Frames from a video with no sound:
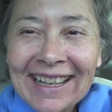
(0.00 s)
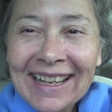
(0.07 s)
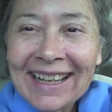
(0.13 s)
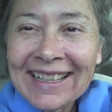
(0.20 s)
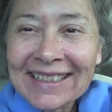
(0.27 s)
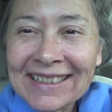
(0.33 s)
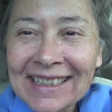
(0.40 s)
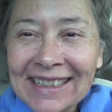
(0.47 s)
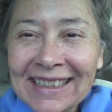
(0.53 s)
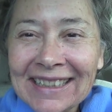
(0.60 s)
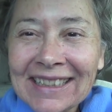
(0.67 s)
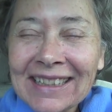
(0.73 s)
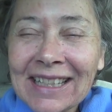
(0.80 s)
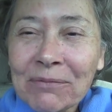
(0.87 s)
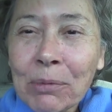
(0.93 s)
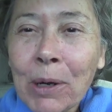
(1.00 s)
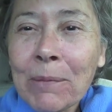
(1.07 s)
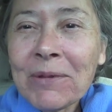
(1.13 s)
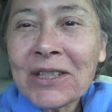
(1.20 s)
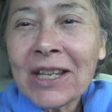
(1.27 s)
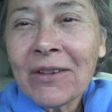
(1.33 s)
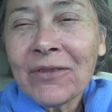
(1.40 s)
And uh, the
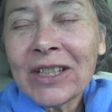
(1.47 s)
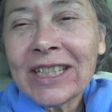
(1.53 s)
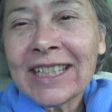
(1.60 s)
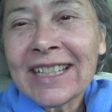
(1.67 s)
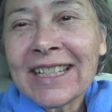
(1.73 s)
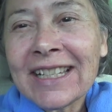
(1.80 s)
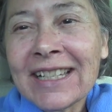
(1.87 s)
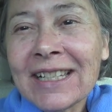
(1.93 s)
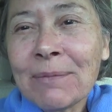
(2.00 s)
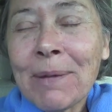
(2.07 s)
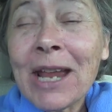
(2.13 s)
purpose of it is